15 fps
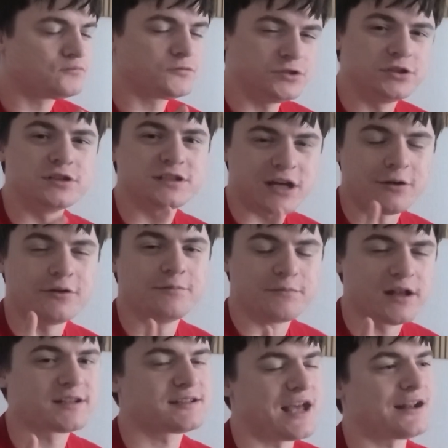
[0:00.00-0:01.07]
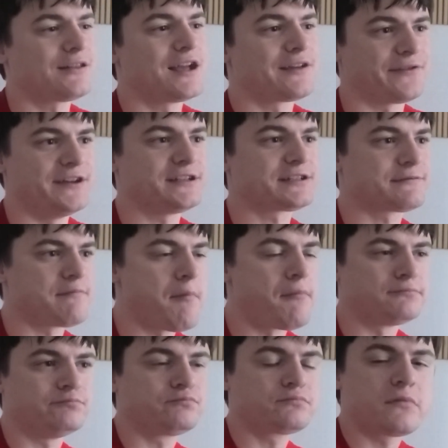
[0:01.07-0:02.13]
You can tell a snack like this
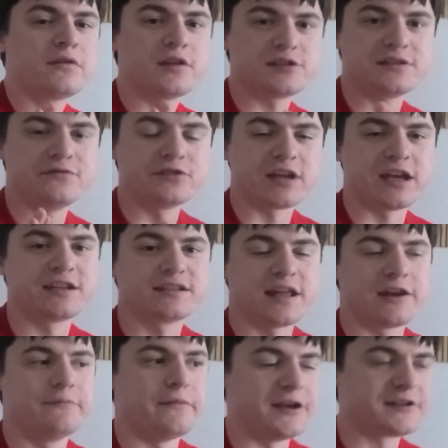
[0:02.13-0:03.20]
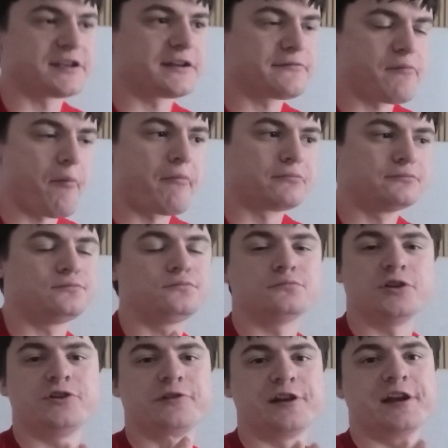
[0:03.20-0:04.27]
doesn't even taste that amazing
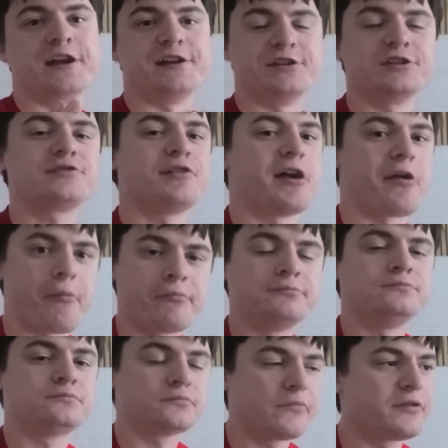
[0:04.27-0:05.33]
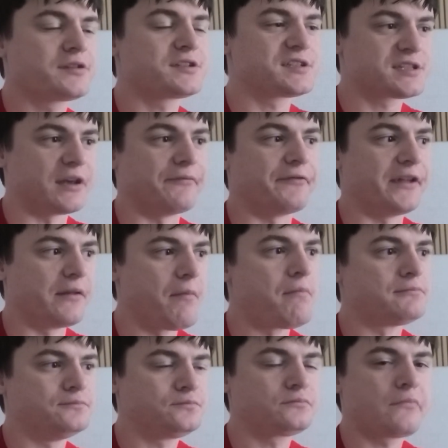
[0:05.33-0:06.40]
when you're eating it. You're just like, this is something.
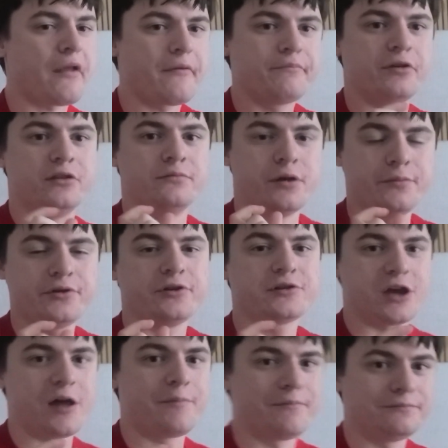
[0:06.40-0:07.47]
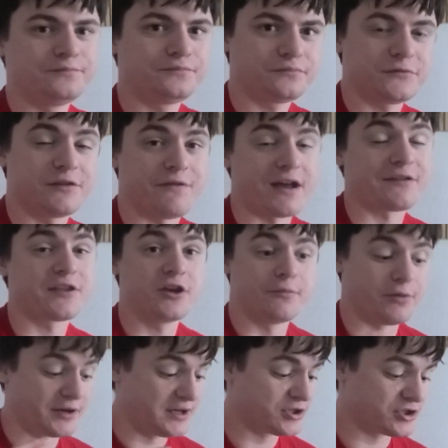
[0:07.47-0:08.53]
But the moment you're done, the fact that your
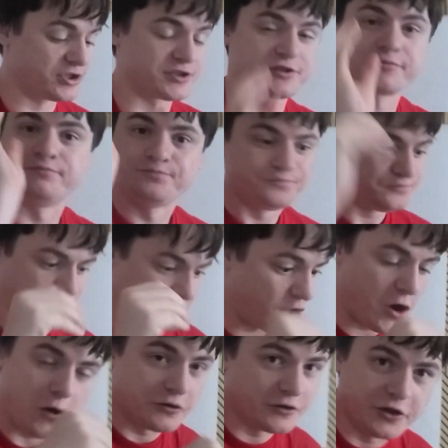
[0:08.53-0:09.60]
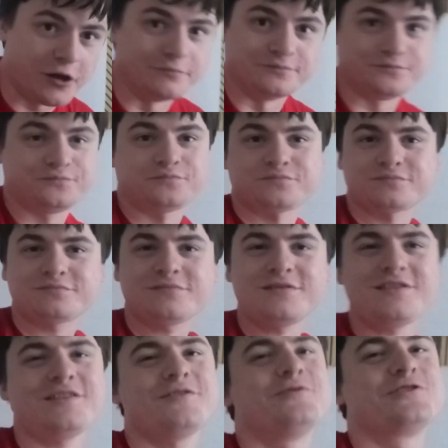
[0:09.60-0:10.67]
body is just, no.
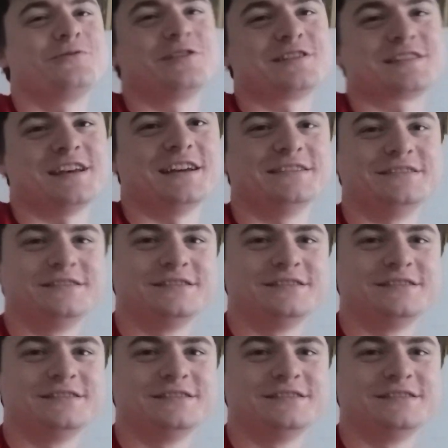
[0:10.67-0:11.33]
What do you want to say?